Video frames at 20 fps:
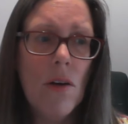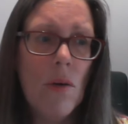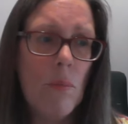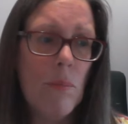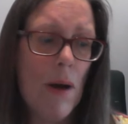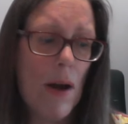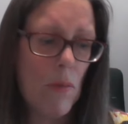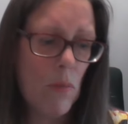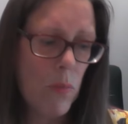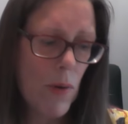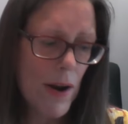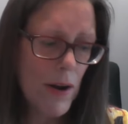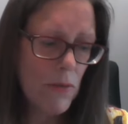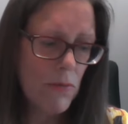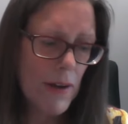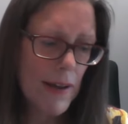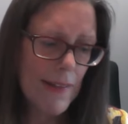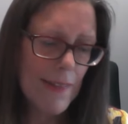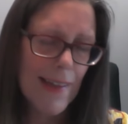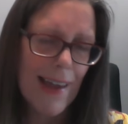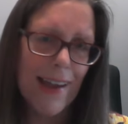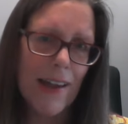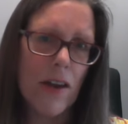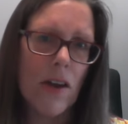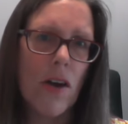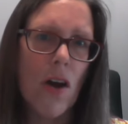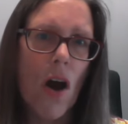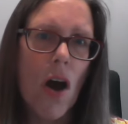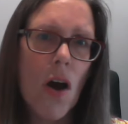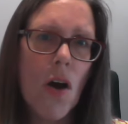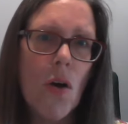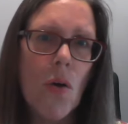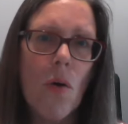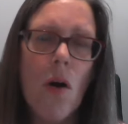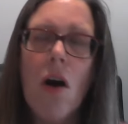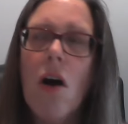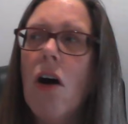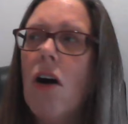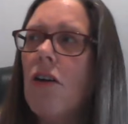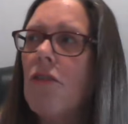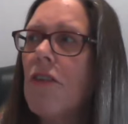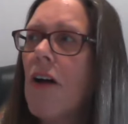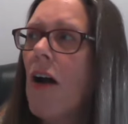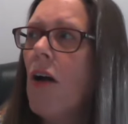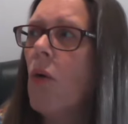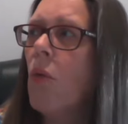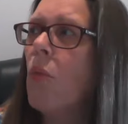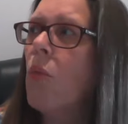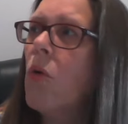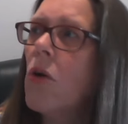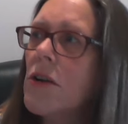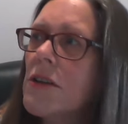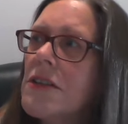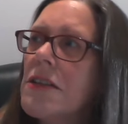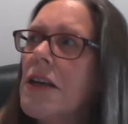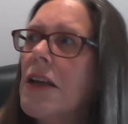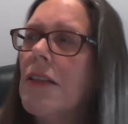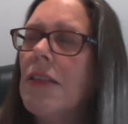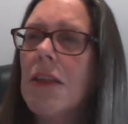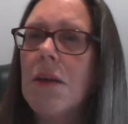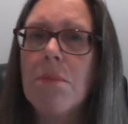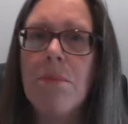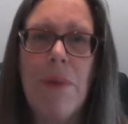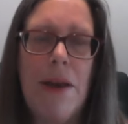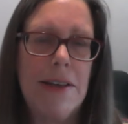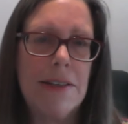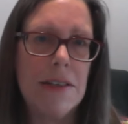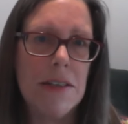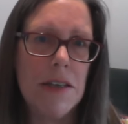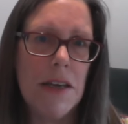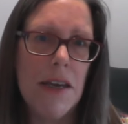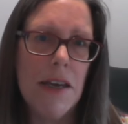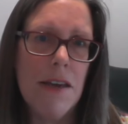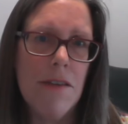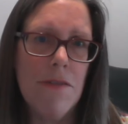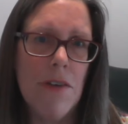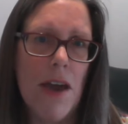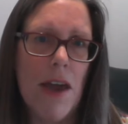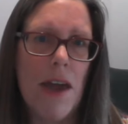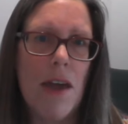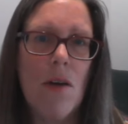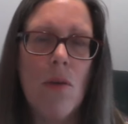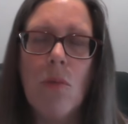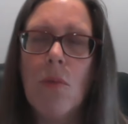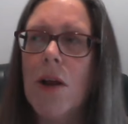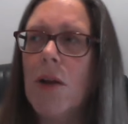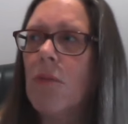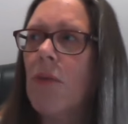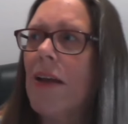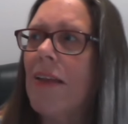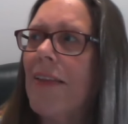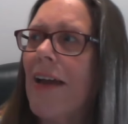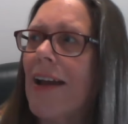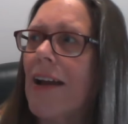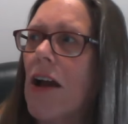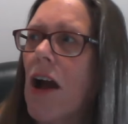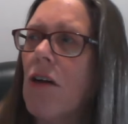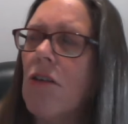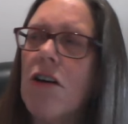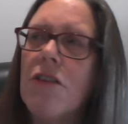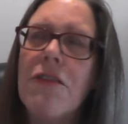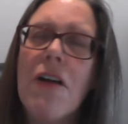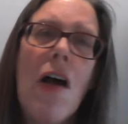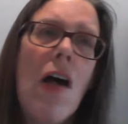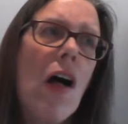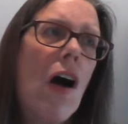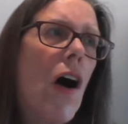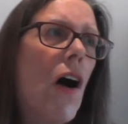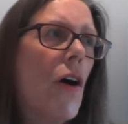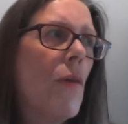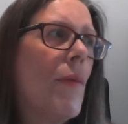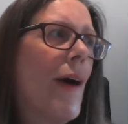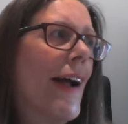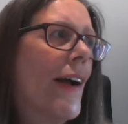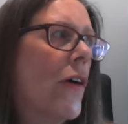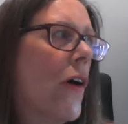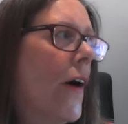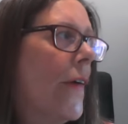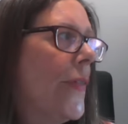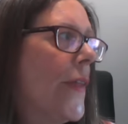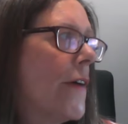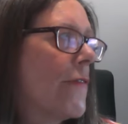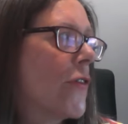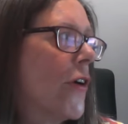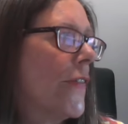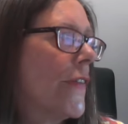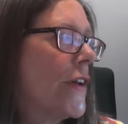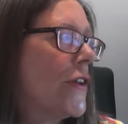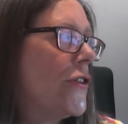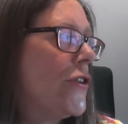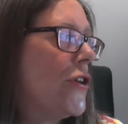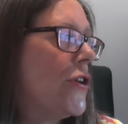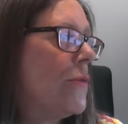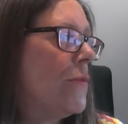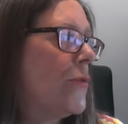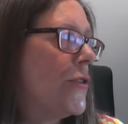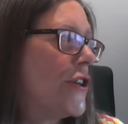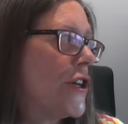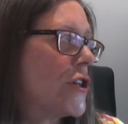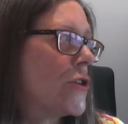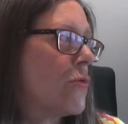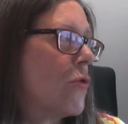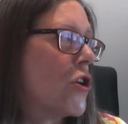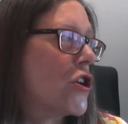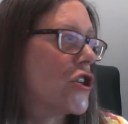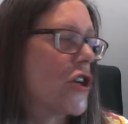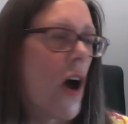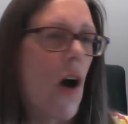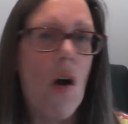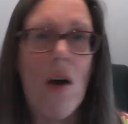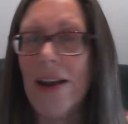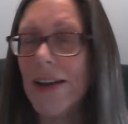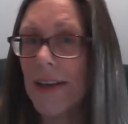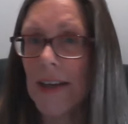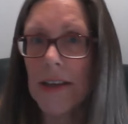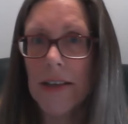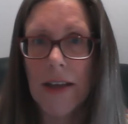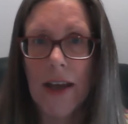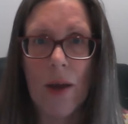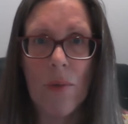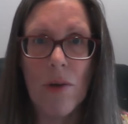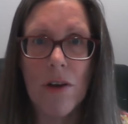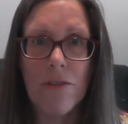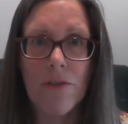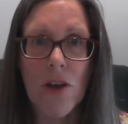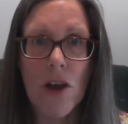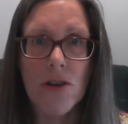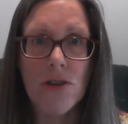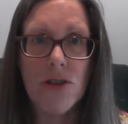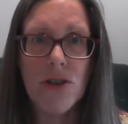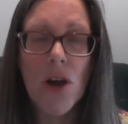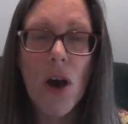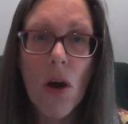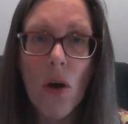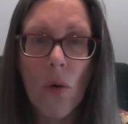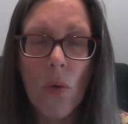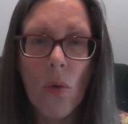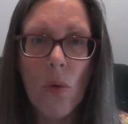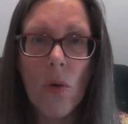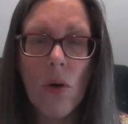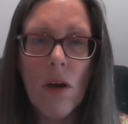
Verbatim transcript: But when we let go of wanting the best TV, when we let go of, oh my God, they've got the new dishwasher, I need to get one of those too.